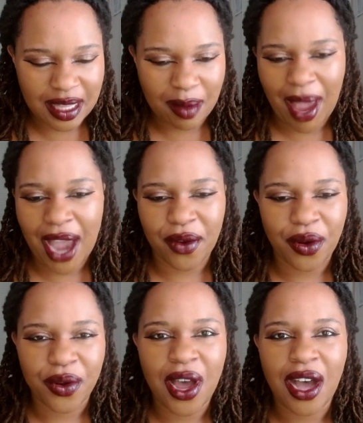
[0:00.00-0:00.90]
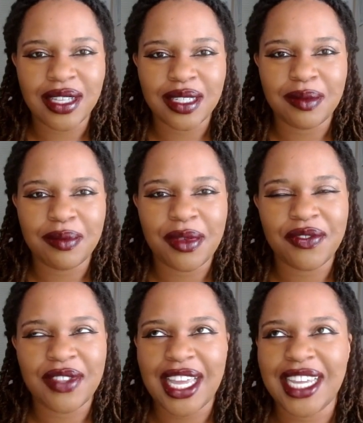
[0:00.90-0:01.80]
in the macrocosm
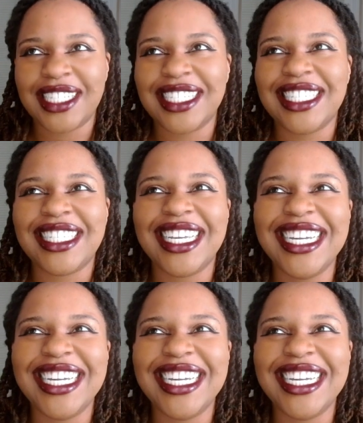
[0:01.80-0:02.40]
of things.